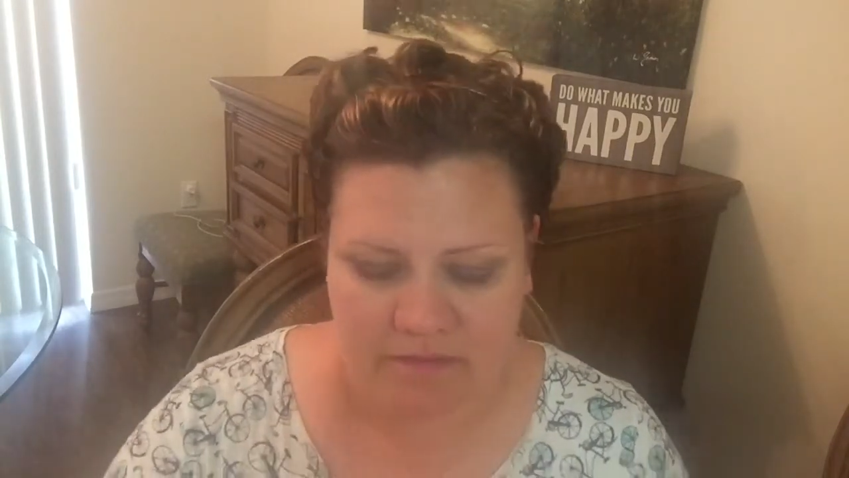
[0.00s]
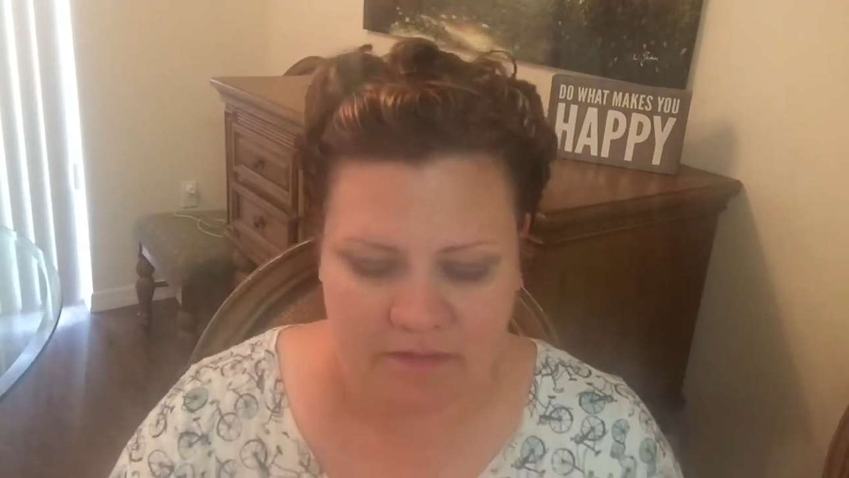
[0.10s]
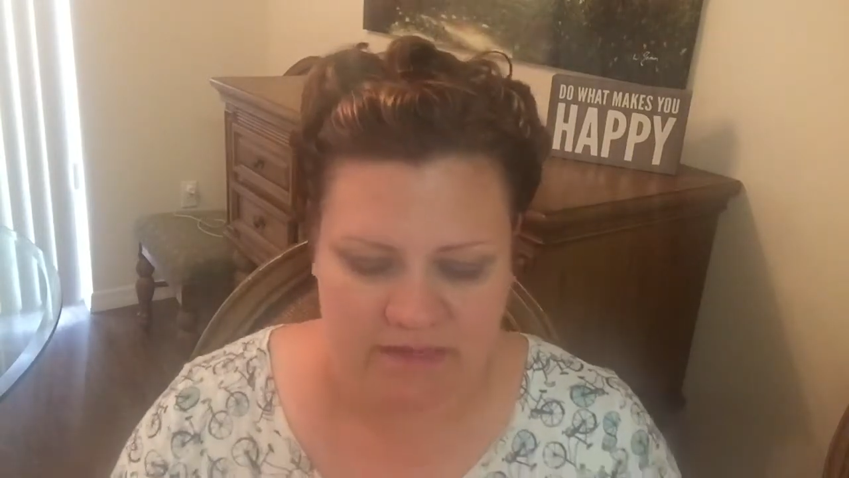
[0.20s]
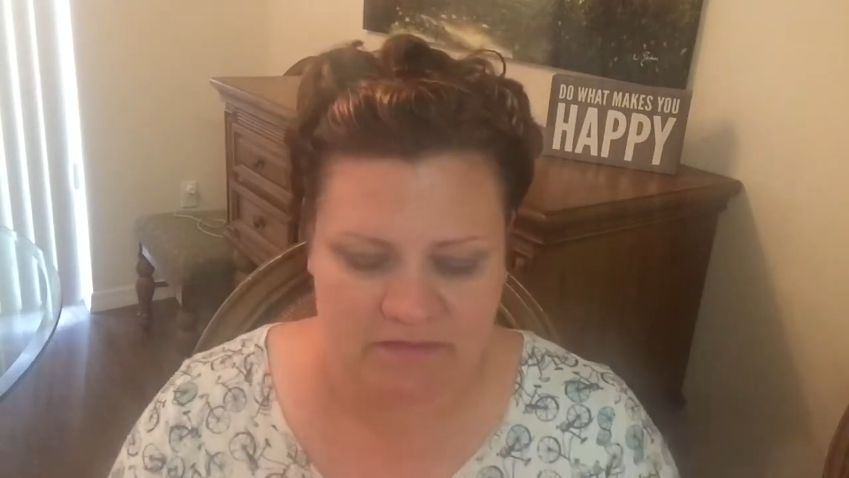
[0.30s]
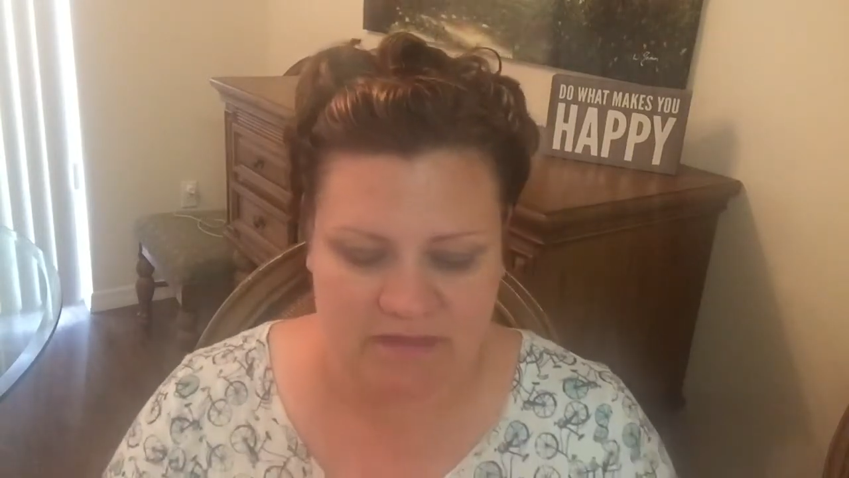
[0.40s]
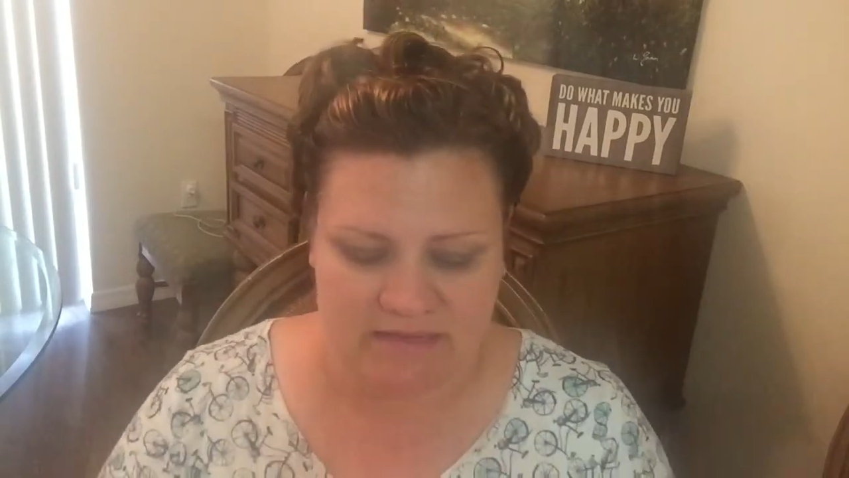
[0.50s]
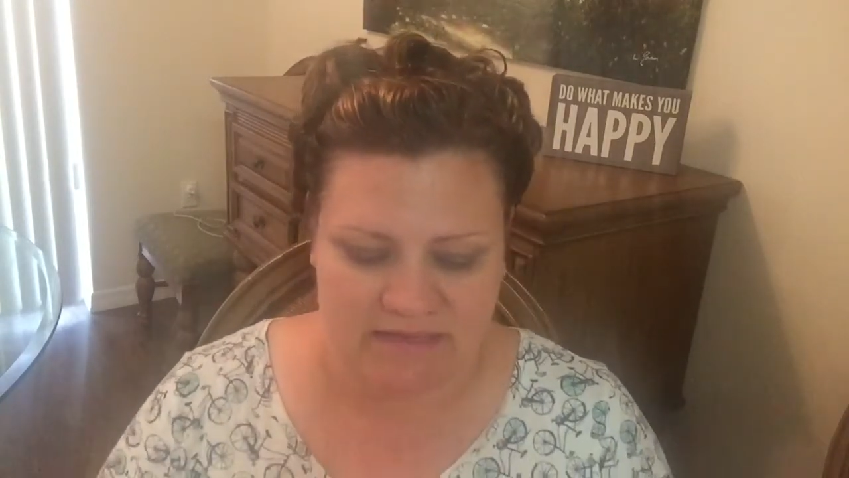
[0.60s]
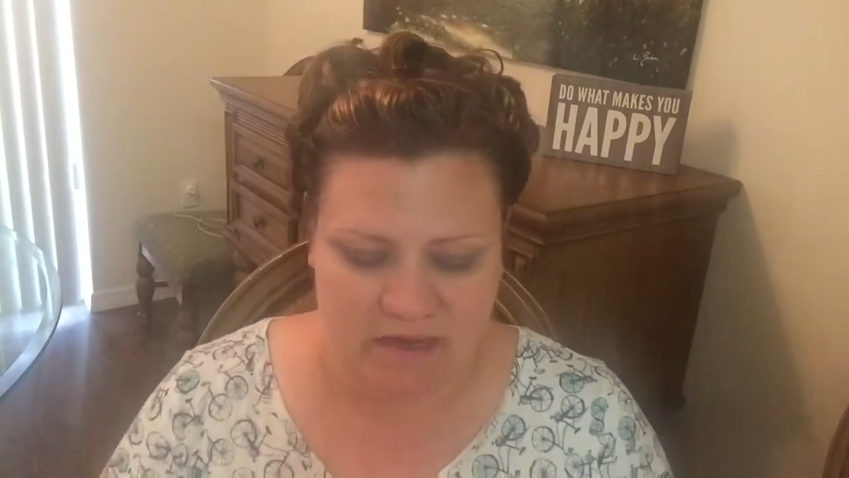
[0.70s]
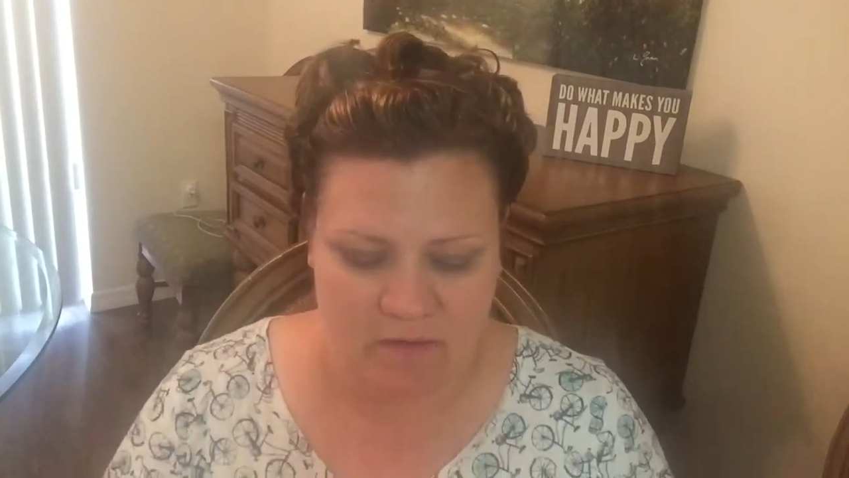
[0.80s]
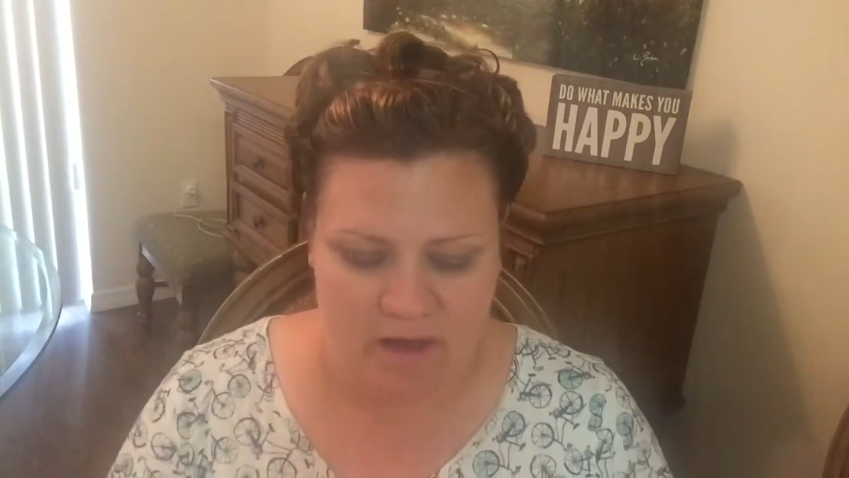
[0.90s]
Okay, so that's
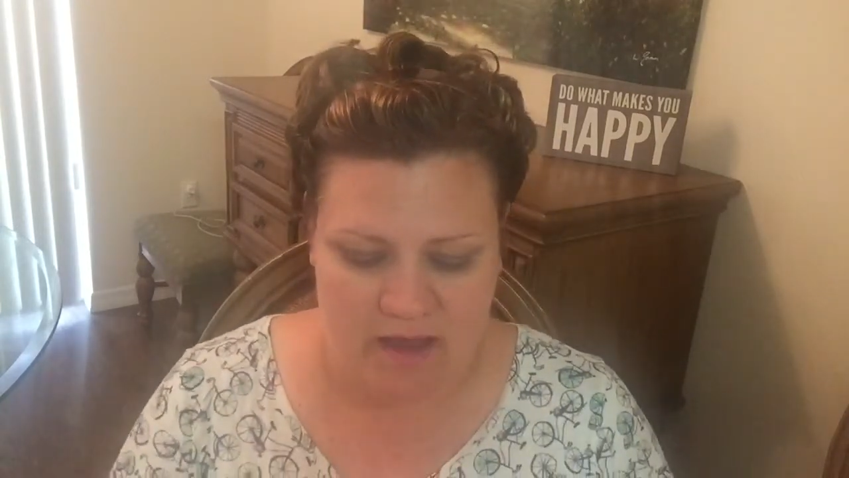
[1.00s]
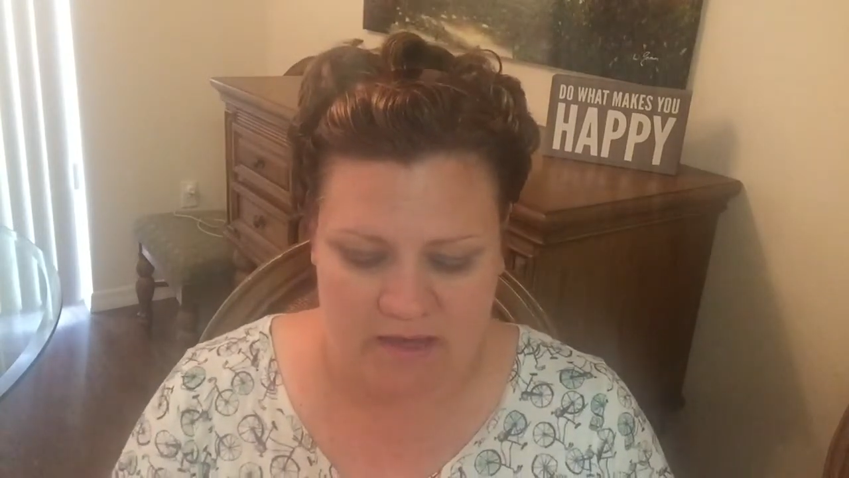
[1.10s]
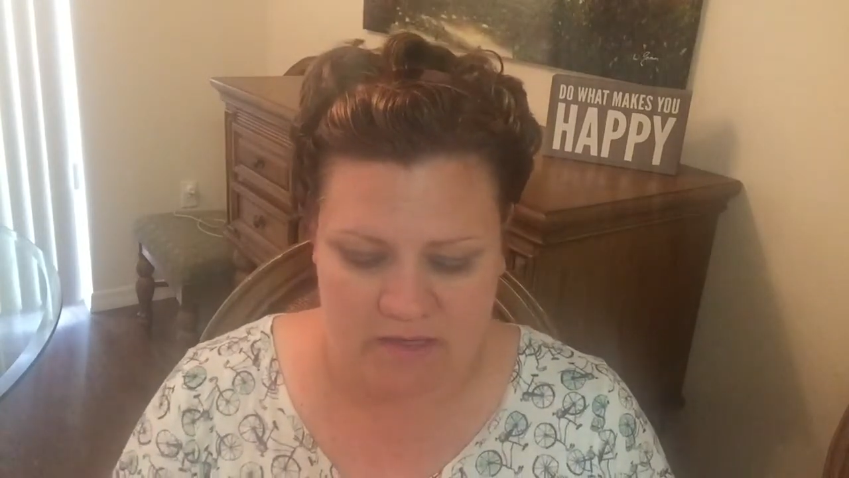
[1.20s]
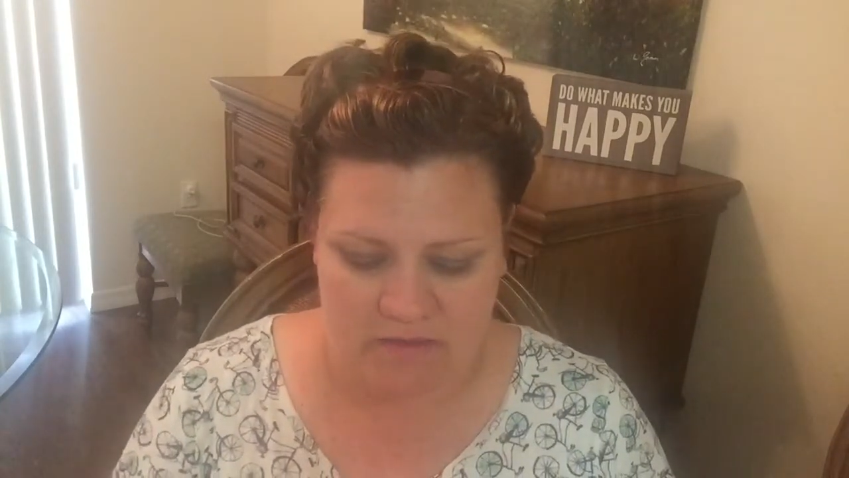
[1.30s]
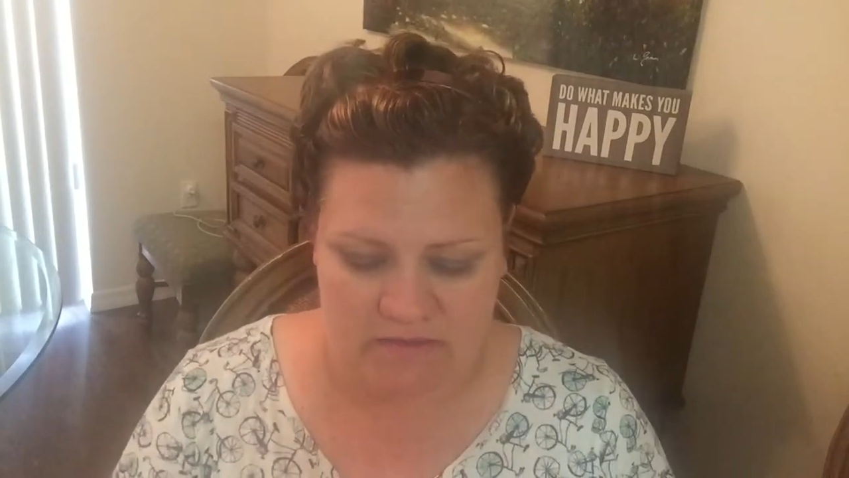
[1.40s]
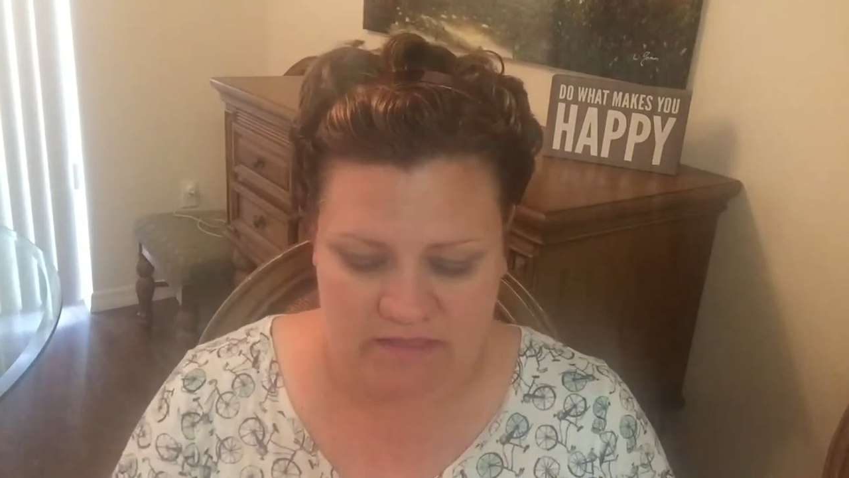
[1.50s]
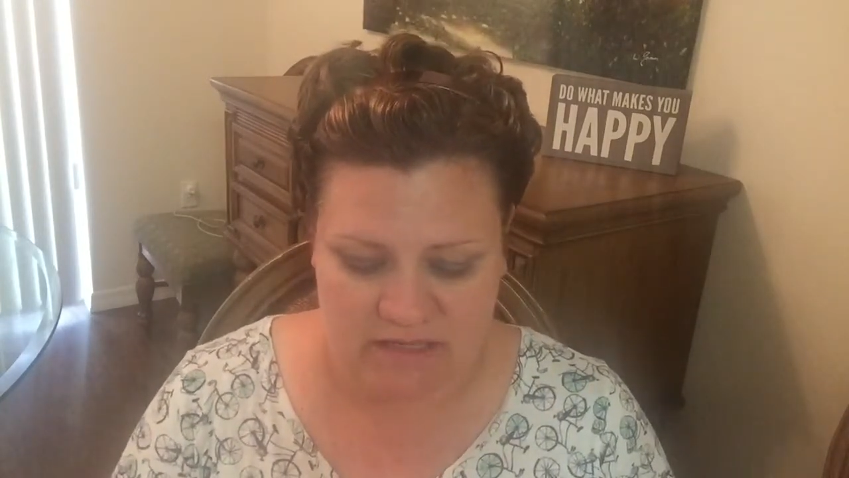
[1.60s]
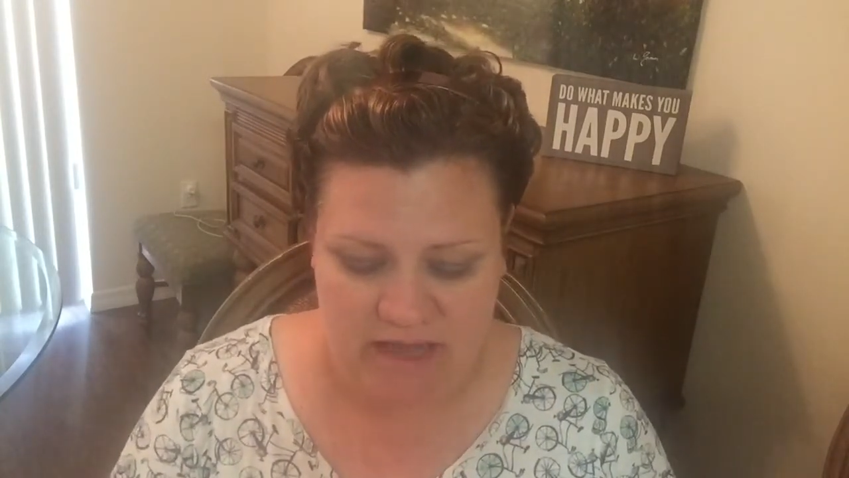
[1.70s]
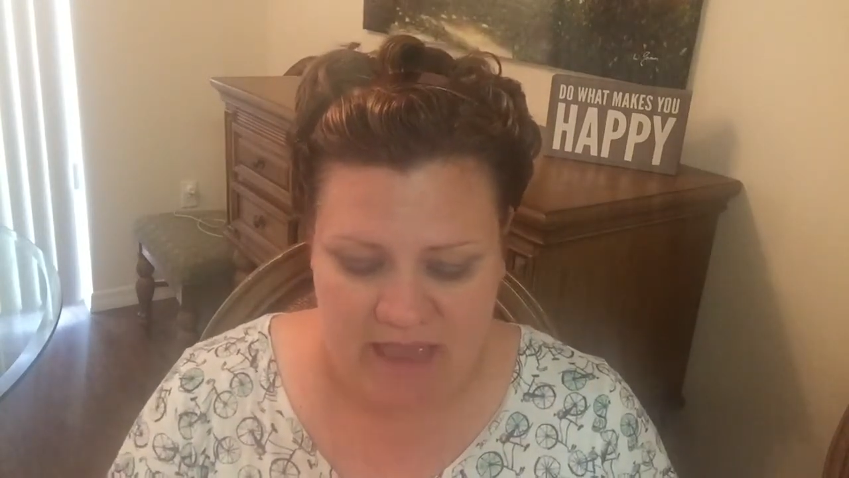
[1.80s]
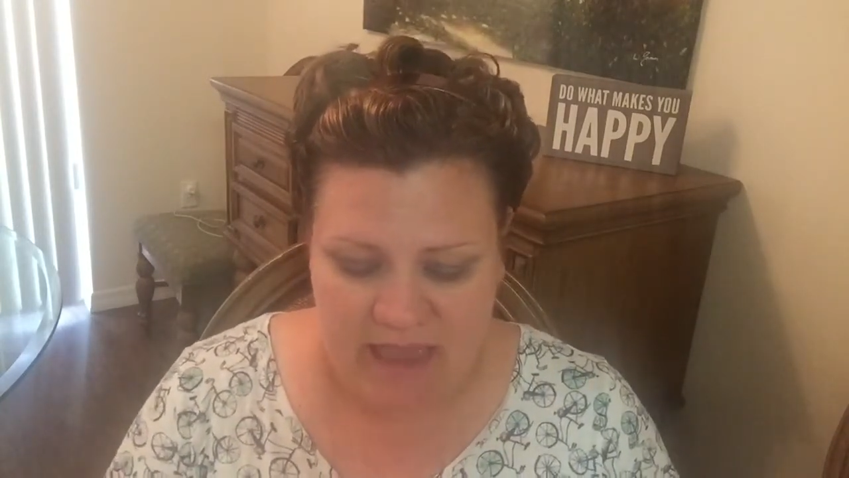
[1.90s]
how I use it.